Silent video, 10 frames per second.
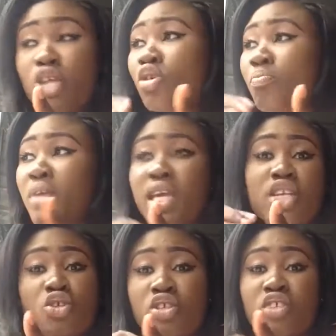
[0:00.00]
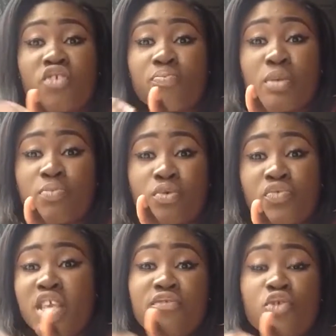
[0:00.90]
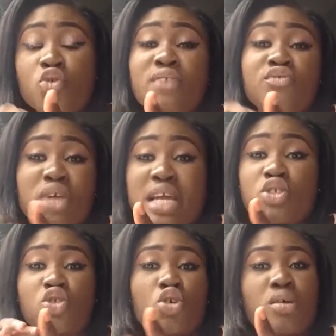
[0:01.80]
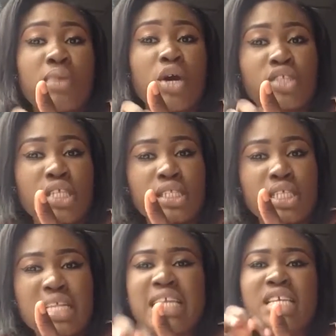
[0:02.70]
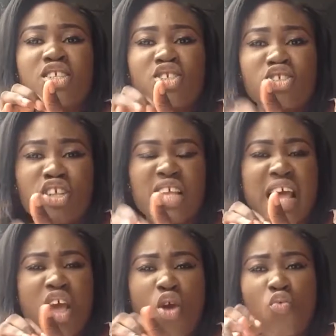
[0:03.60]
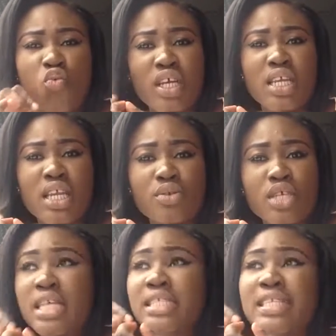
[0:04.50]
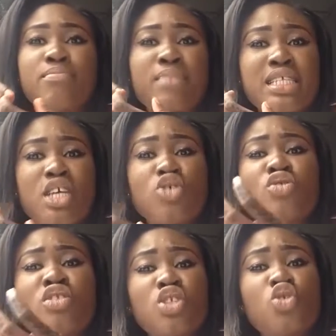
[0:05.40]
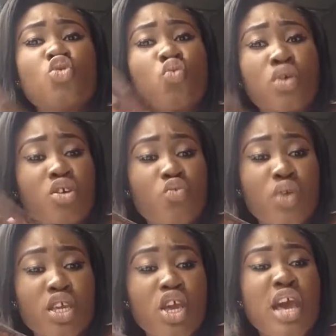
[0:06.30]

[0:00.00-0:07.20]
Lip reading: Don't make excuses for people. If you have tried to talk about this thing and it is not working out, then my dear, you need to walk away.